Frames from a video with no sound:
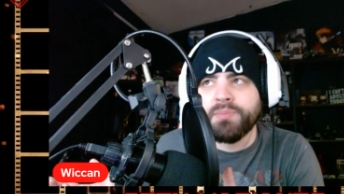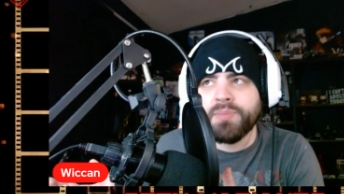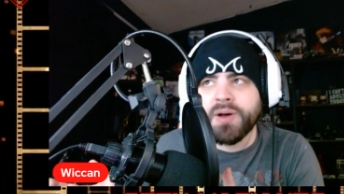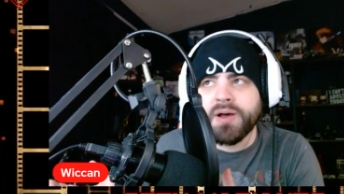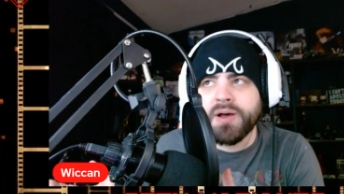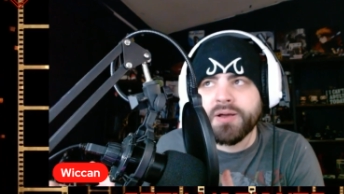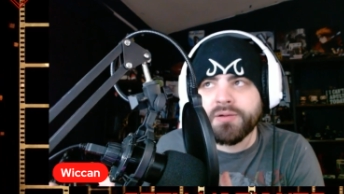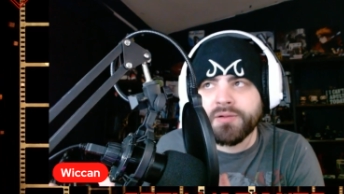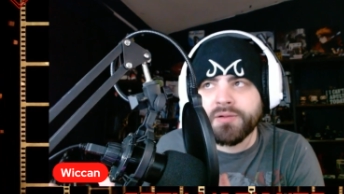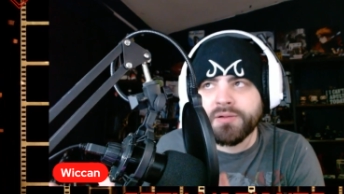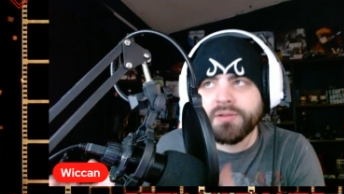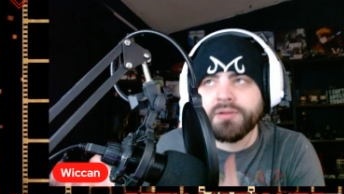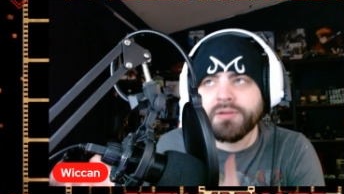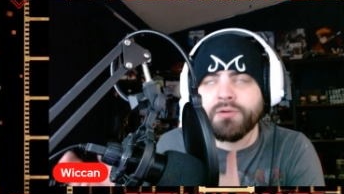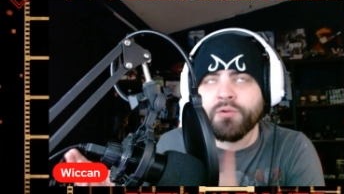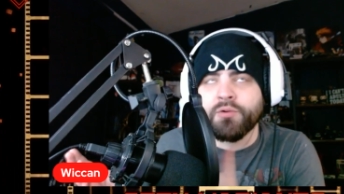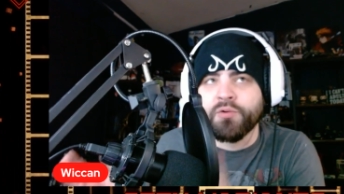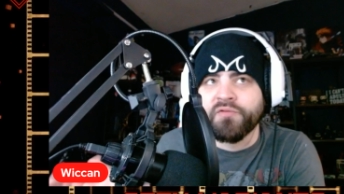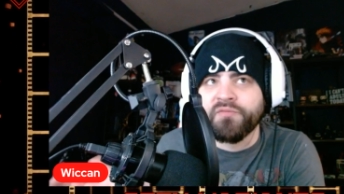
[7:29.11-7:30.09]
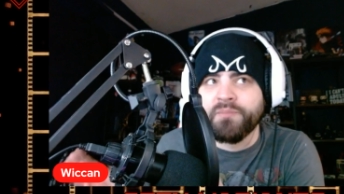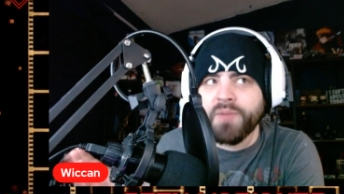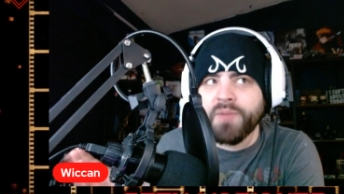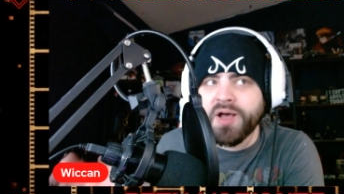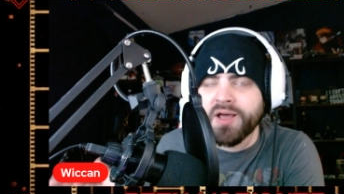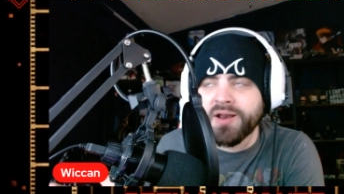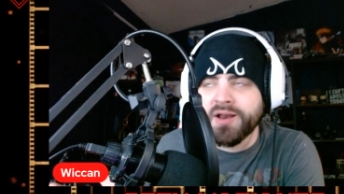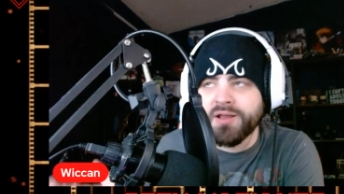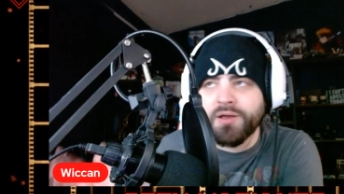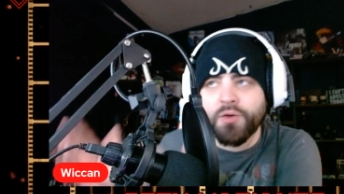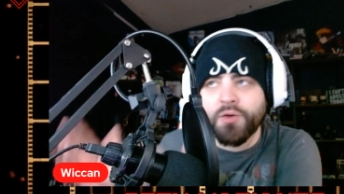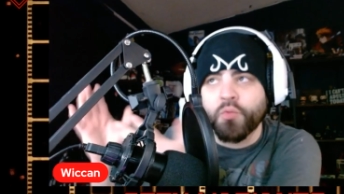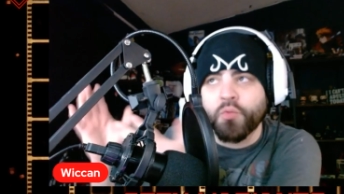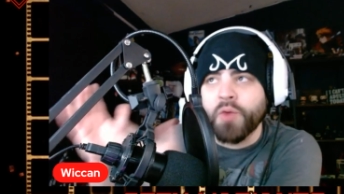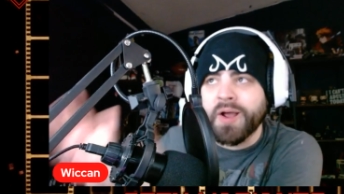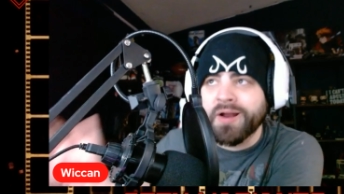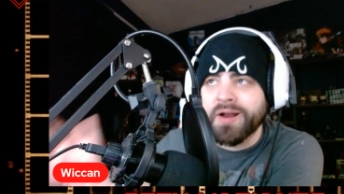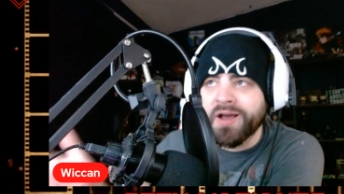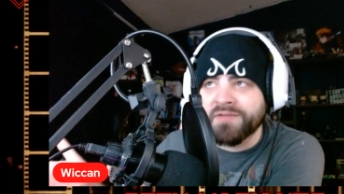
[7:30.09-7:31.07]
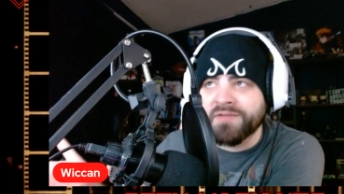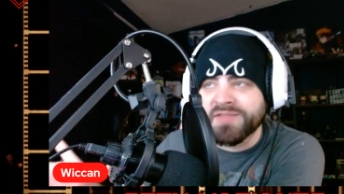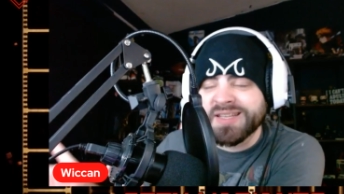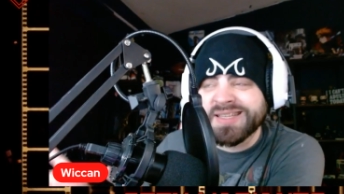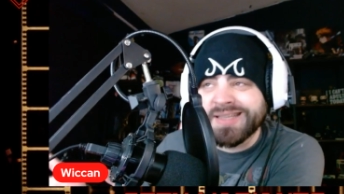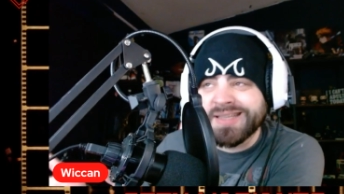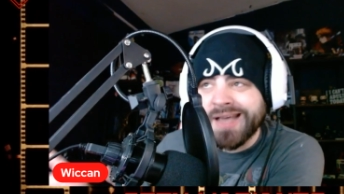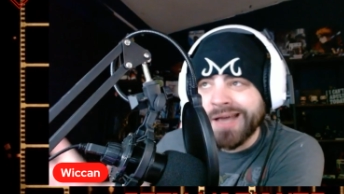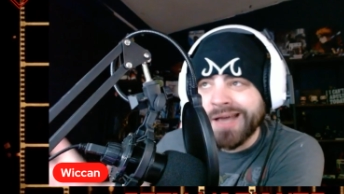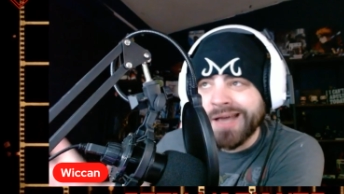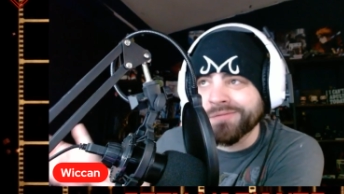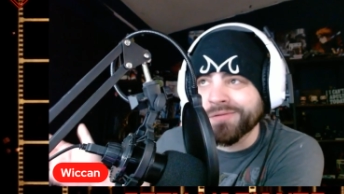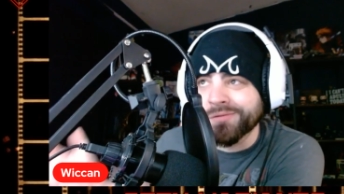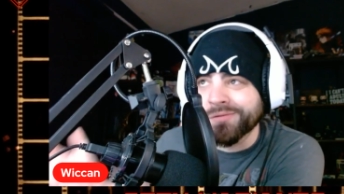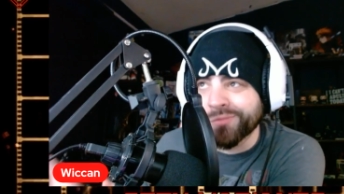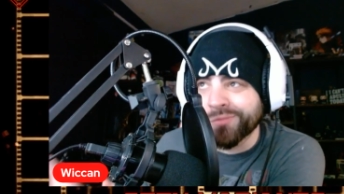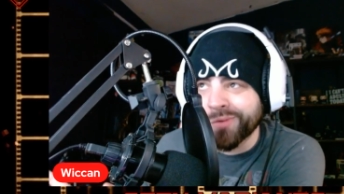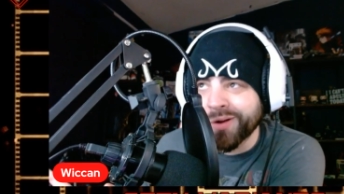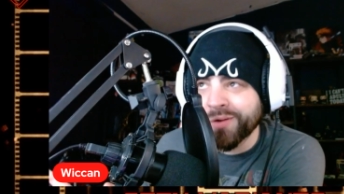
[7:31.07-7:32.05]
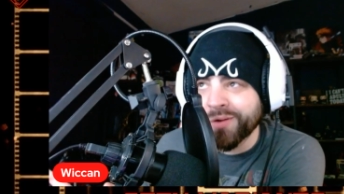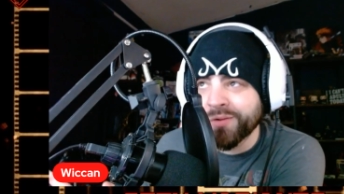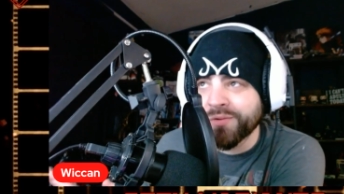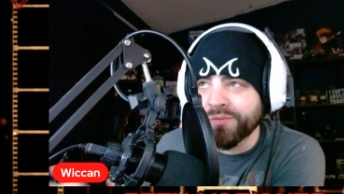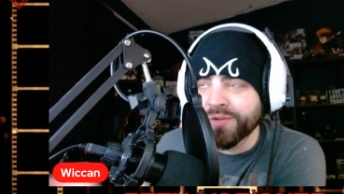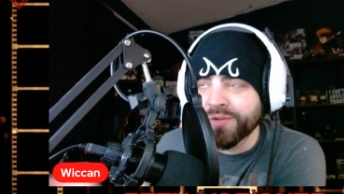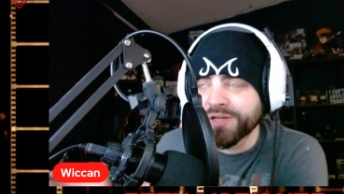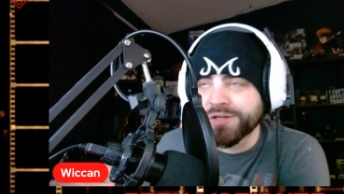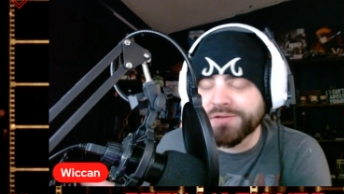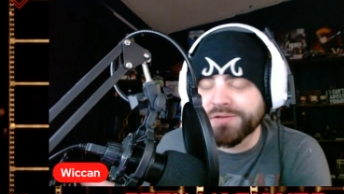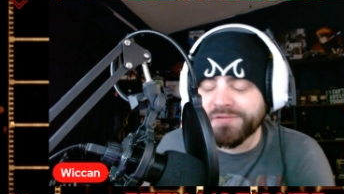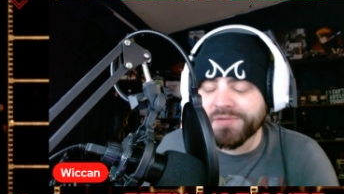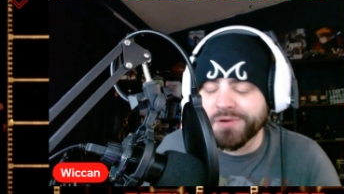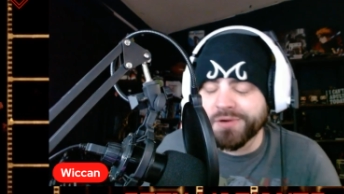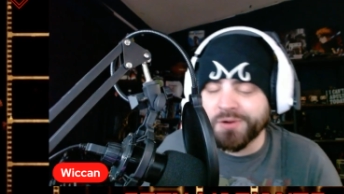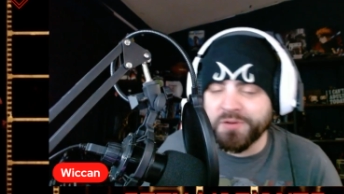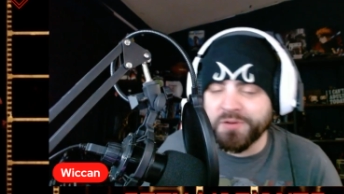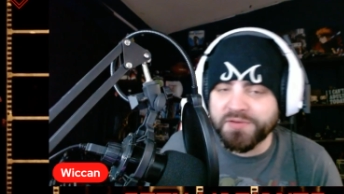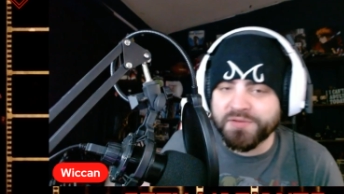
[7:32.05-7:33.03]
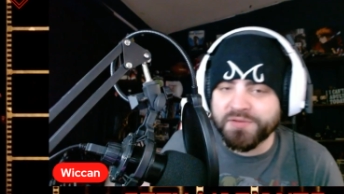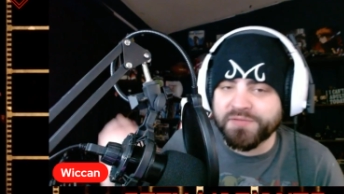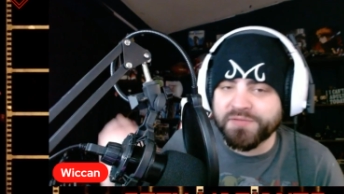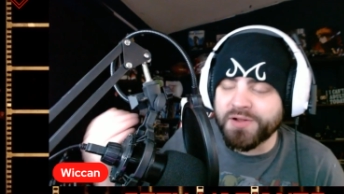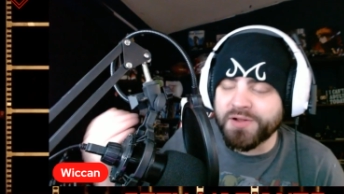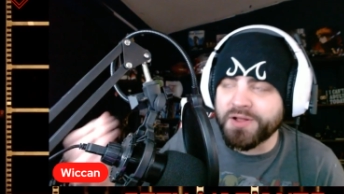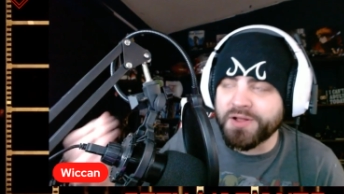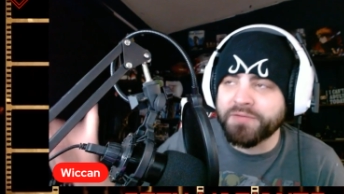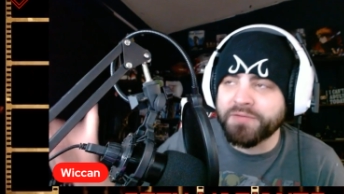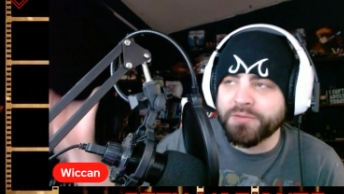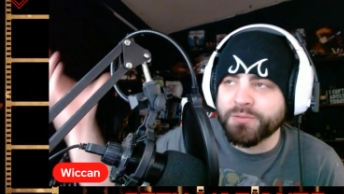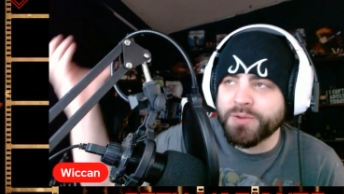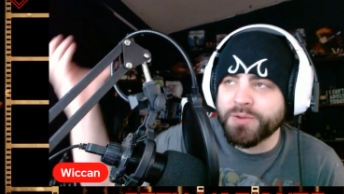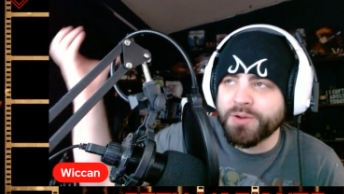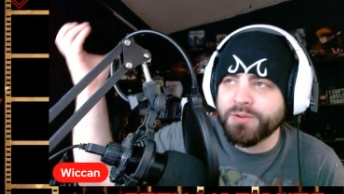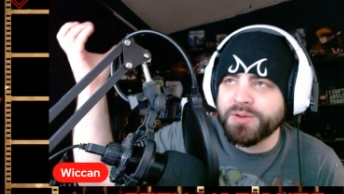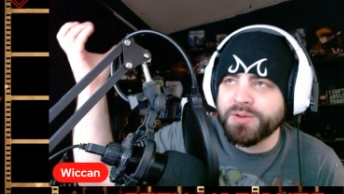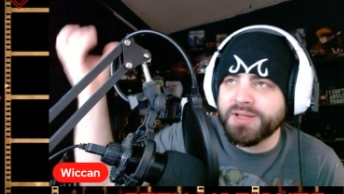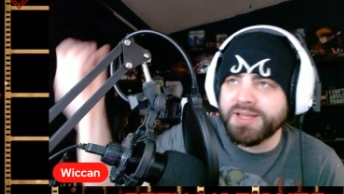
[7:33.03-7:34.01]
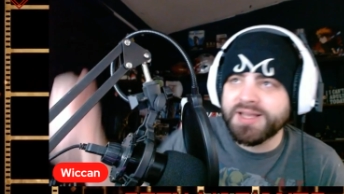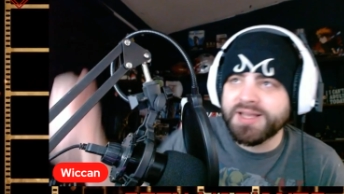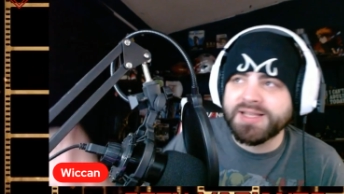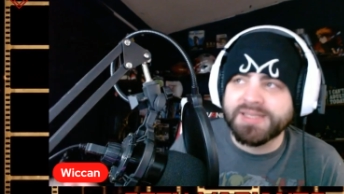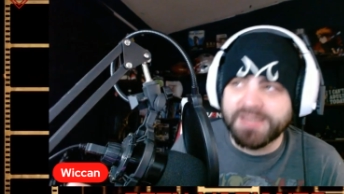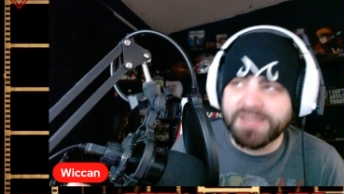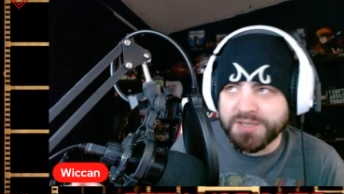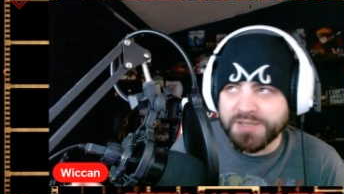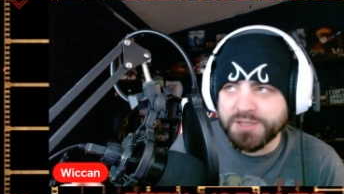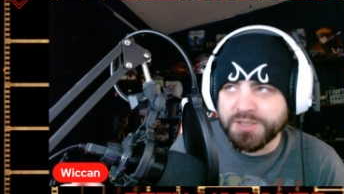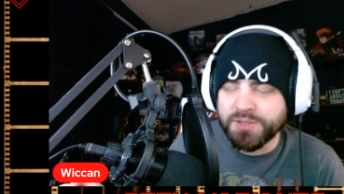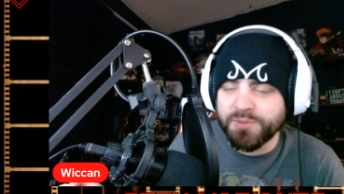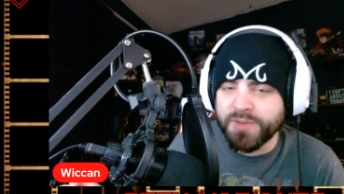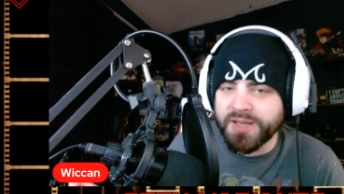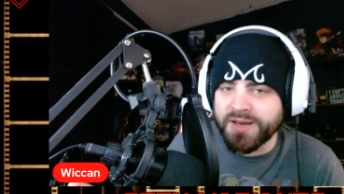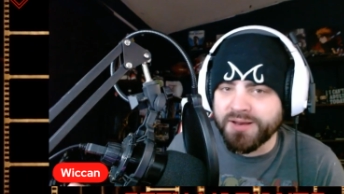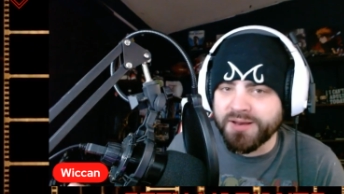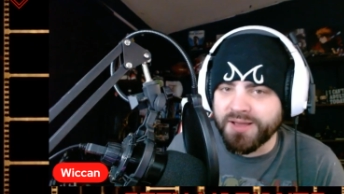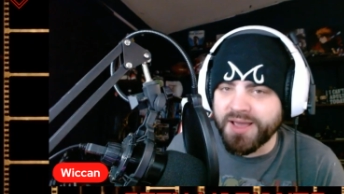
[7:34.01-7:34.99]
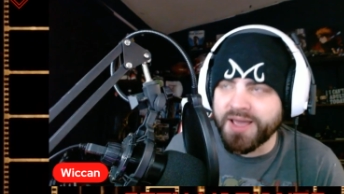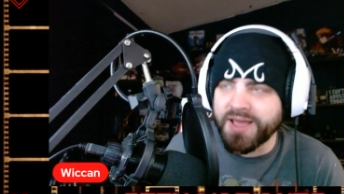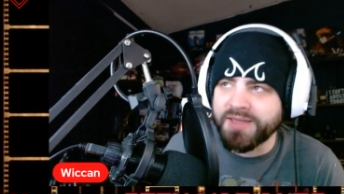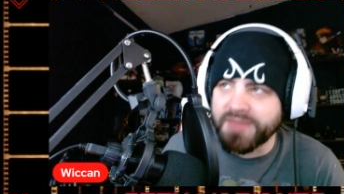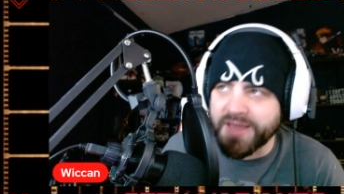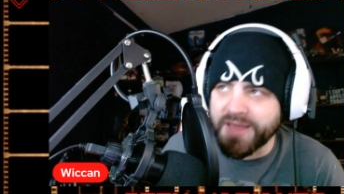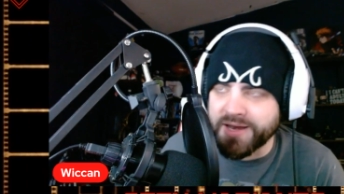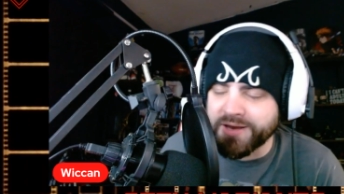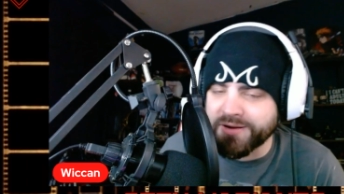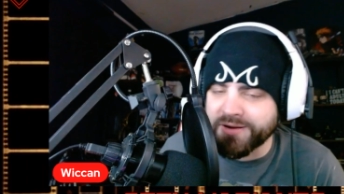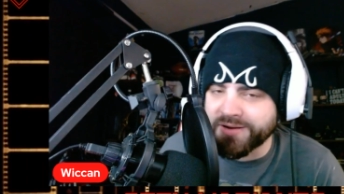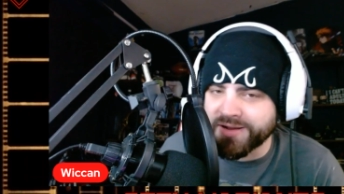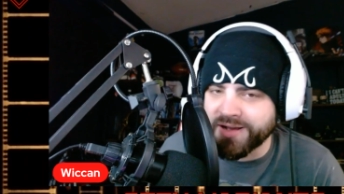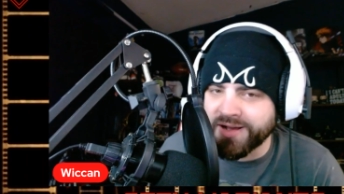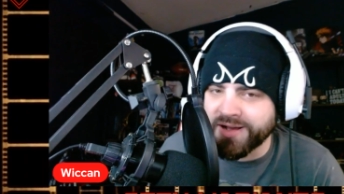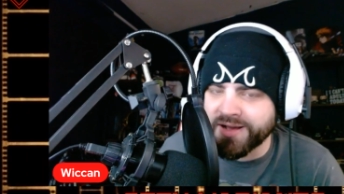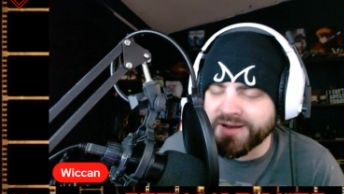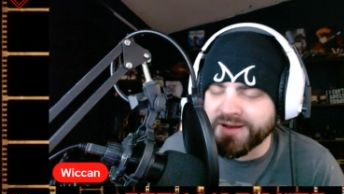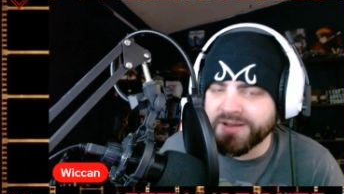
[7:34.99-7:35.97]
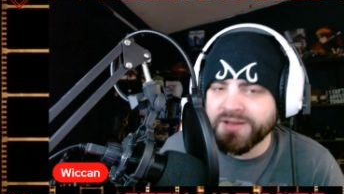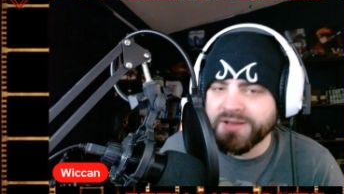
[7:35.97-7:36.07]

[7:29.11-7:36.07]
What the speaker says: puddle of mud right off the side of the road, which, if you fall off the road, it sucks you in and then you're gone.